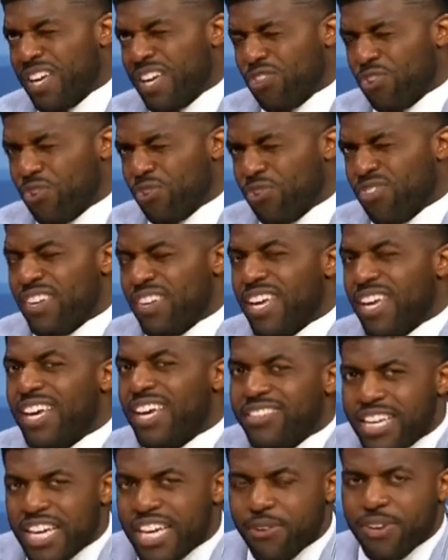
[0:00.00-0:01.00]
5th or
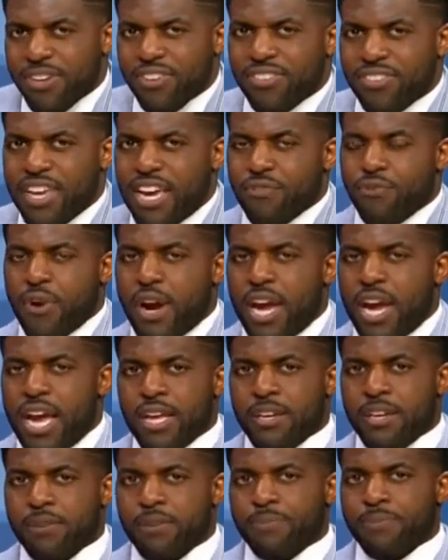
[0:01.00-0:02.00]
6th year in San
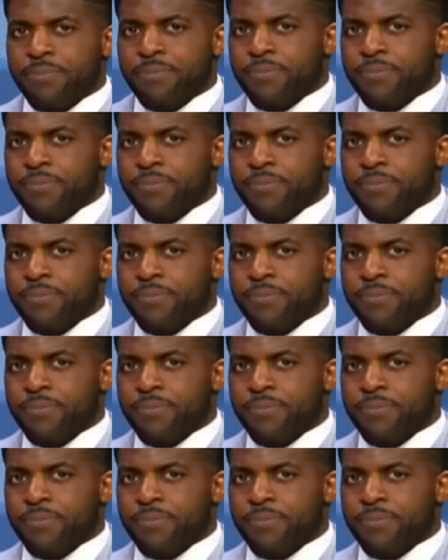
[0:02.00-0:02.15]
Fran.